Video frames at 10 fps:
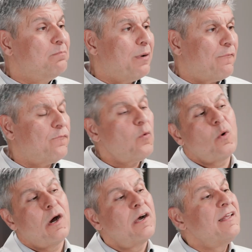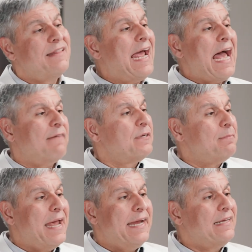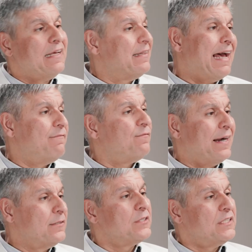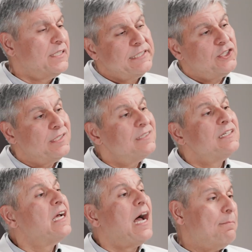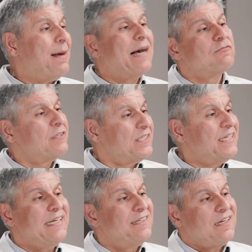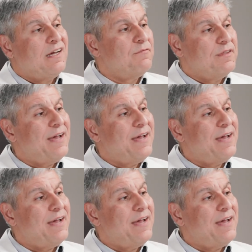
before they have to make that final decision about receipt of the